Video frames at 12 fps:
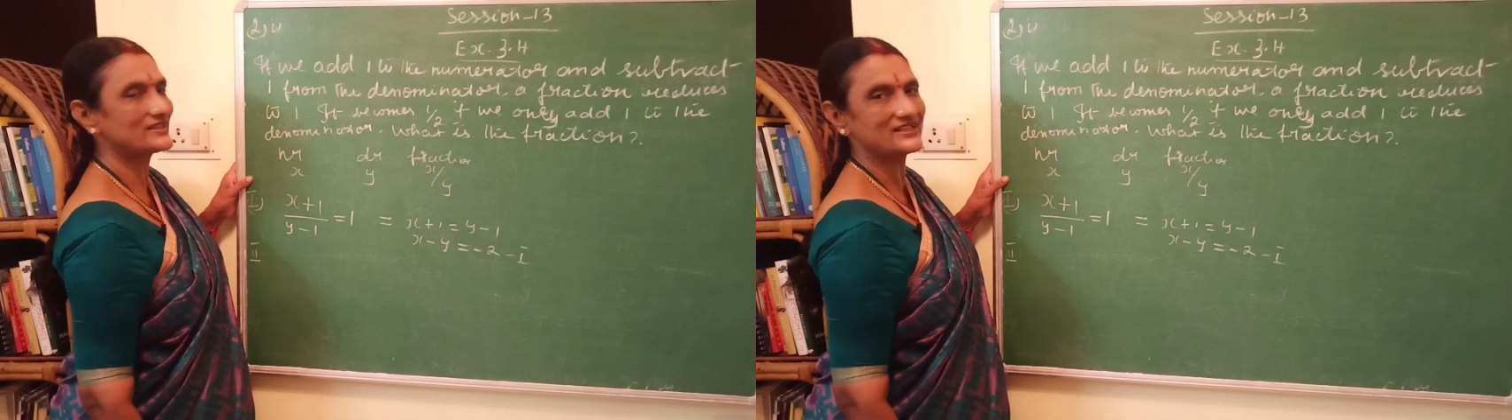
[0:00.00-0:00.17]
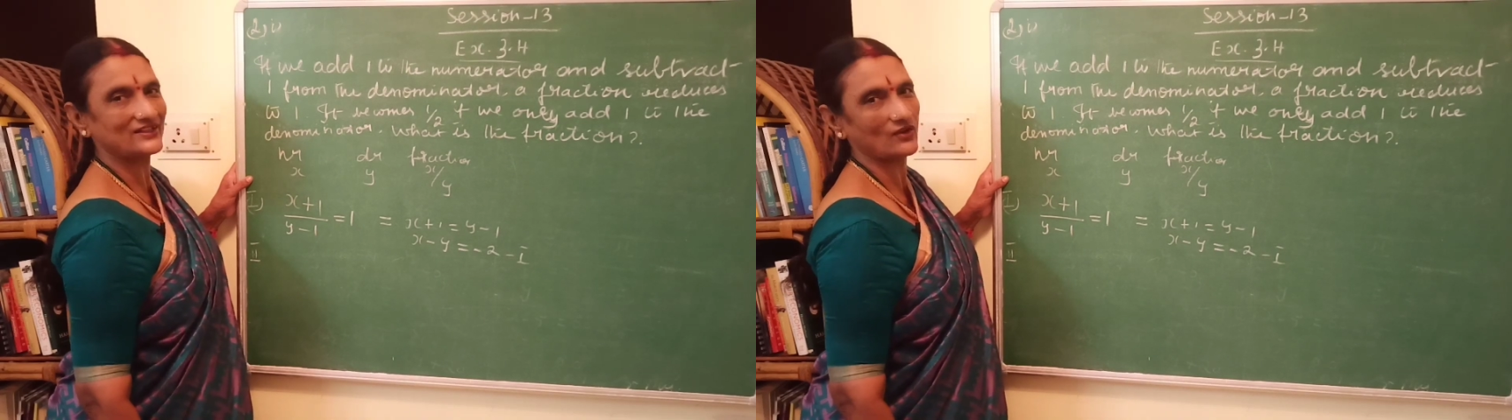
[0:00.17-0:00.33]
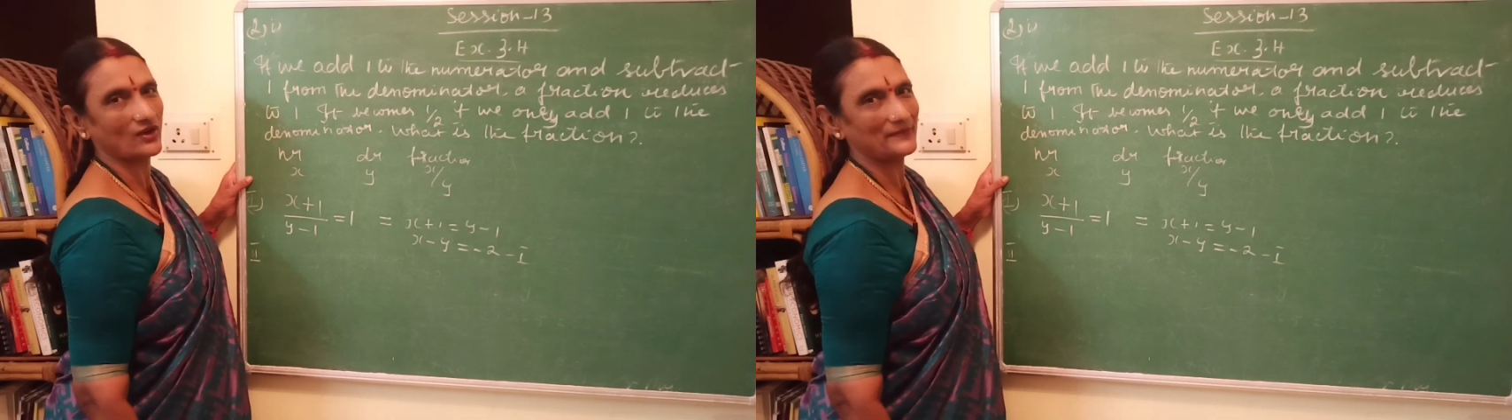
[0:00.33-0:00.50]

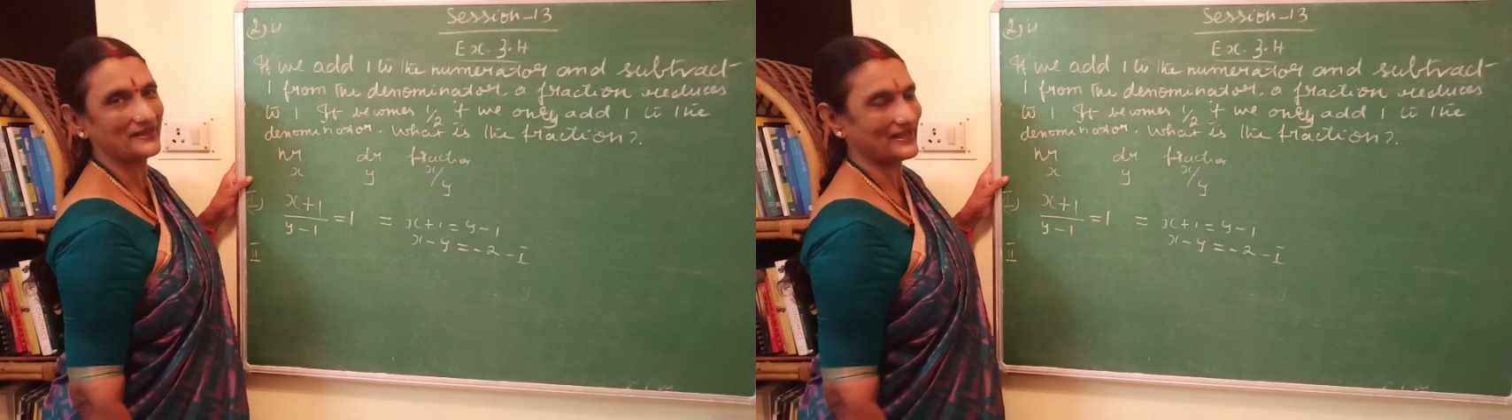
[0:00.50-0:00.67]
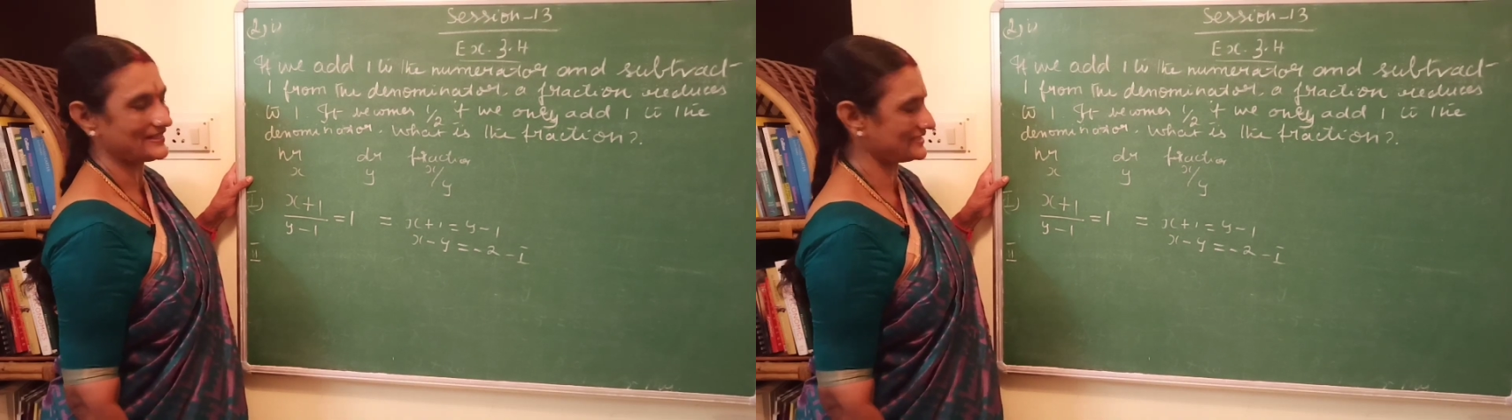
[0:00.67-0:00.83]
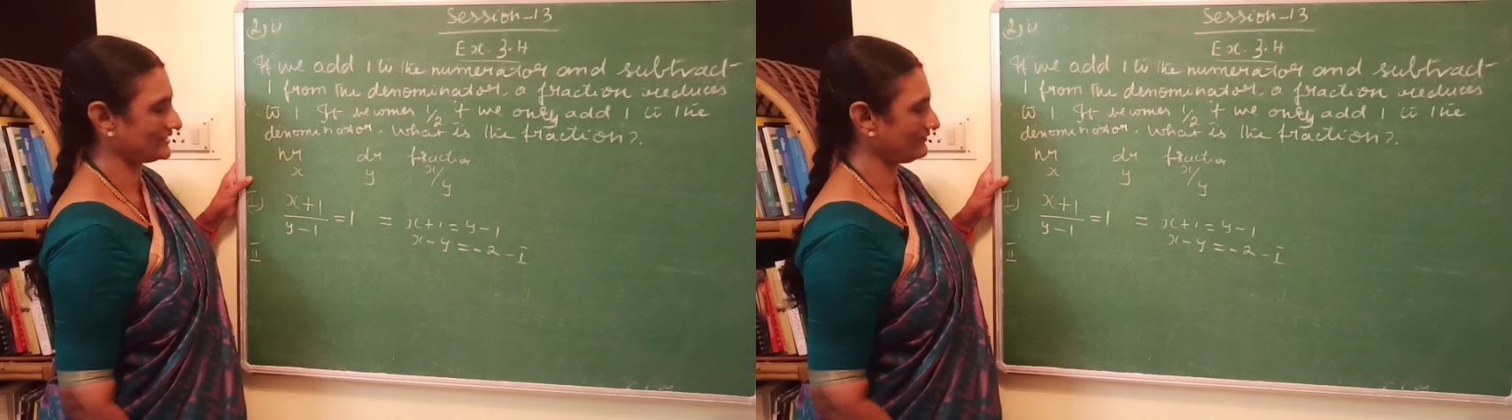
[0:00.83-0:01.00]

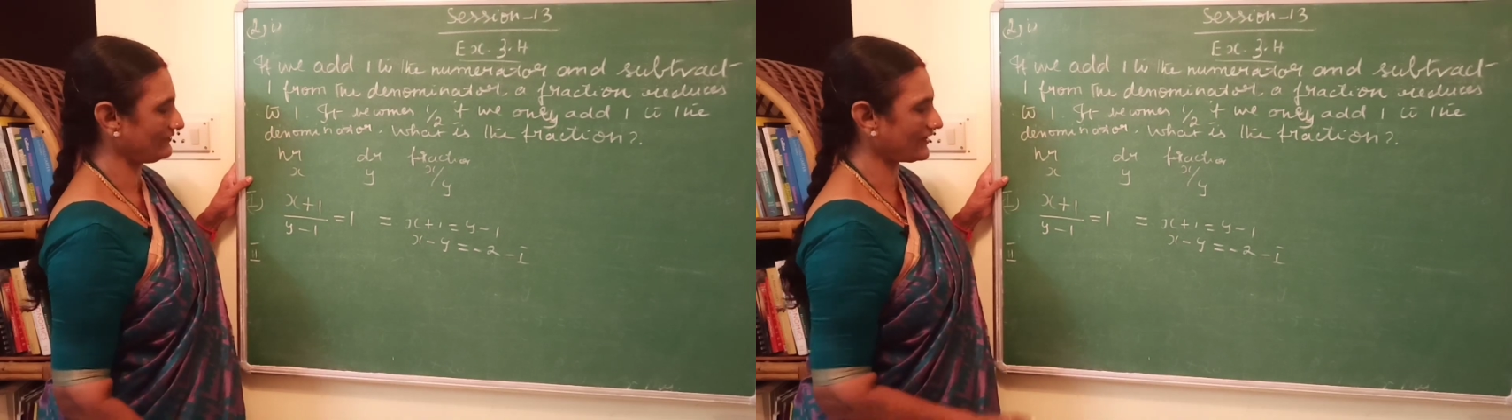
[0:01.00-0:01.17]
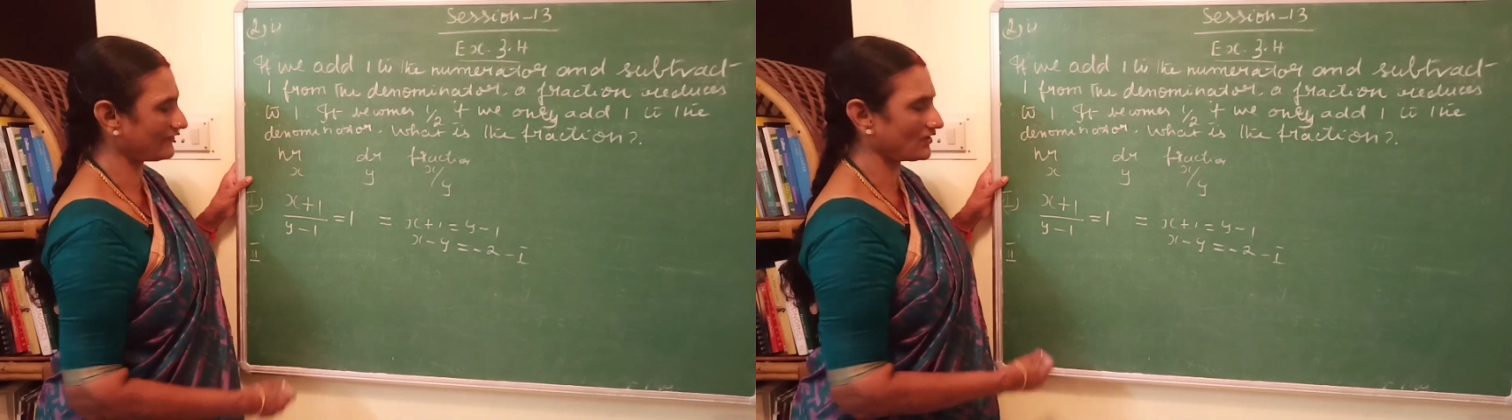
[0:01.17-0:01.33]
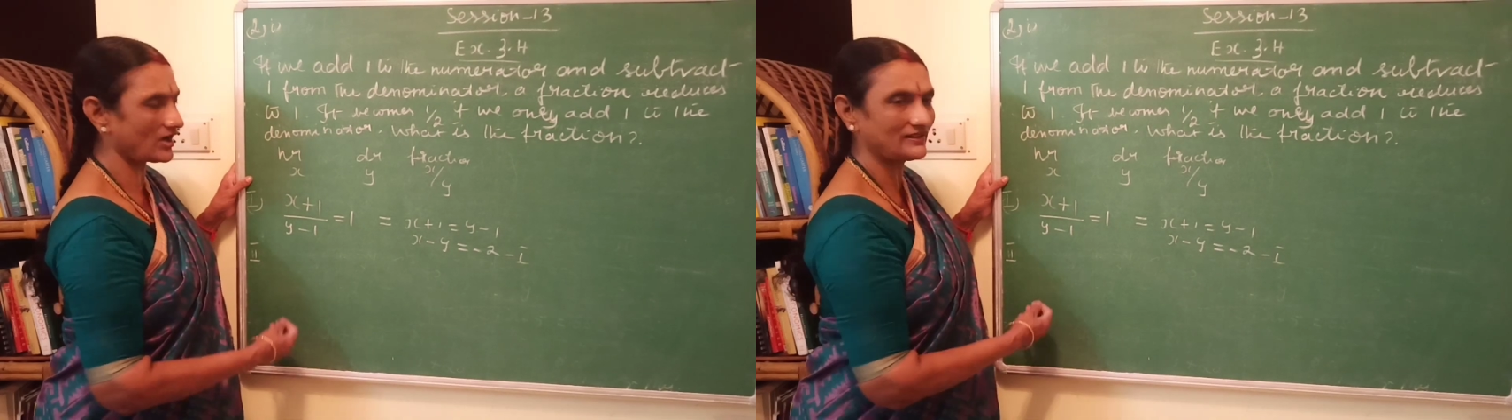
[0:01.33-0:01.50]
denominator, we
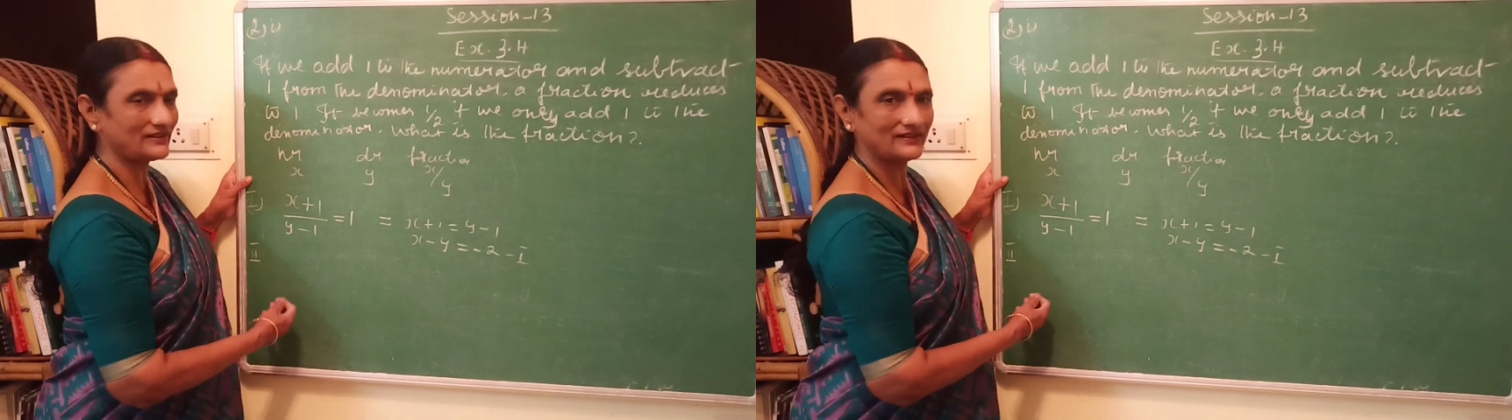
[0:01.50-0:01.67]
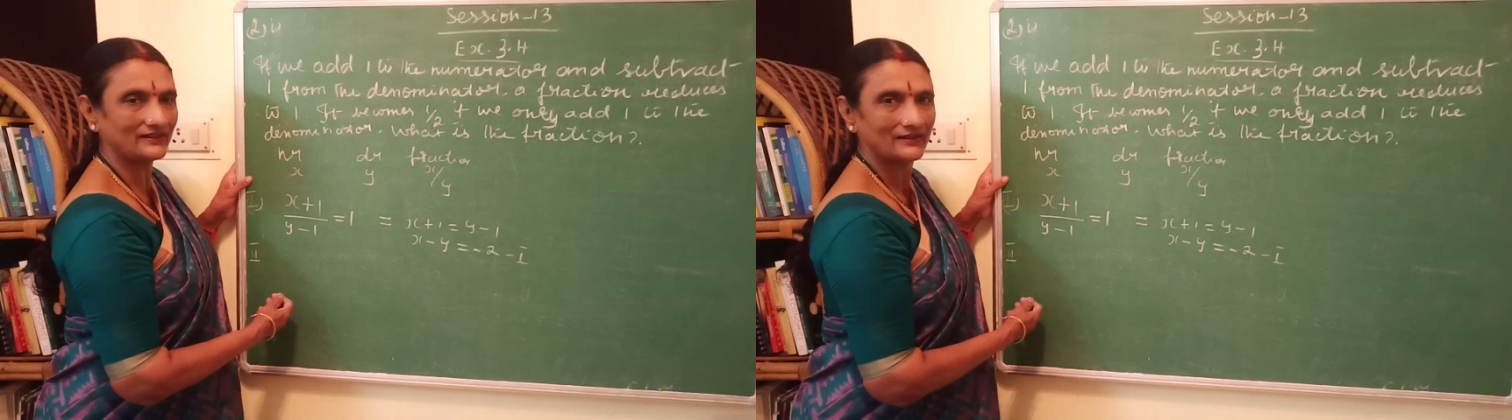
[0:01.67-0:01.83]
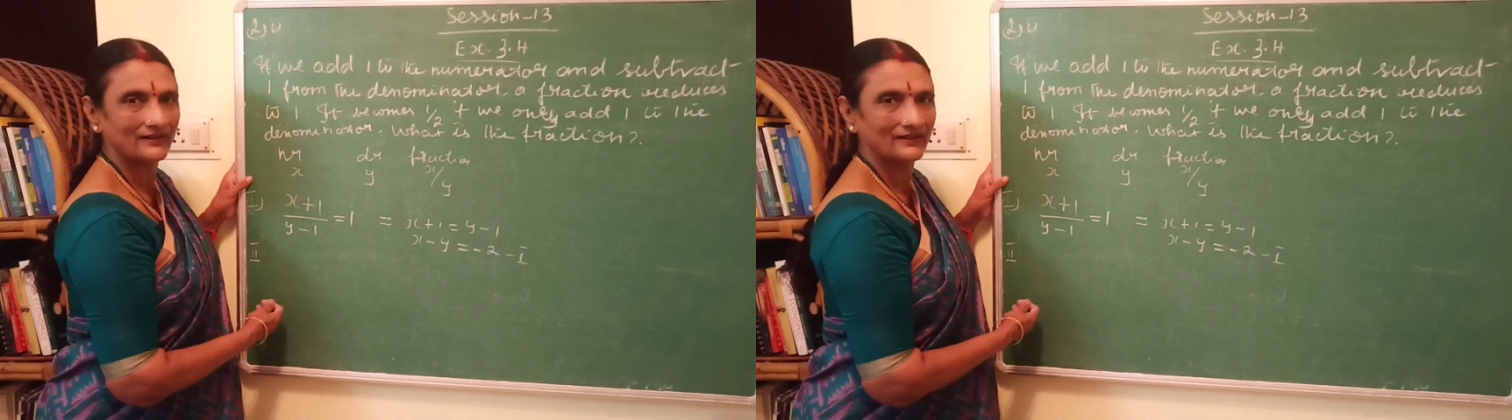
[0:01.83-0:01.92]
are not